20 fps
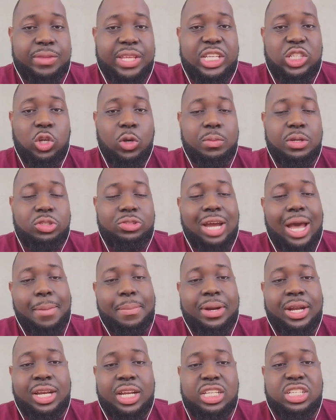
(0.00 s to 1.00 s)
He's gonna be
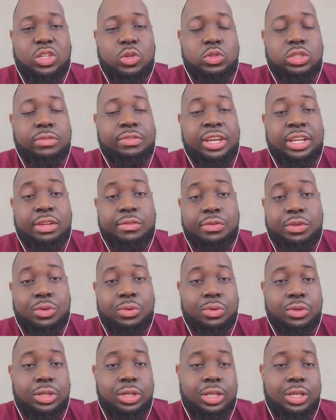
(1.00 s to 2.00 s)
dropping an exclusive interview,
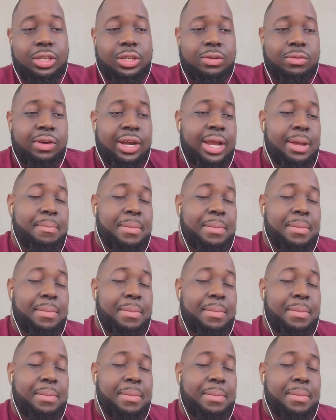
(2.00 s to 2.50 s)
right?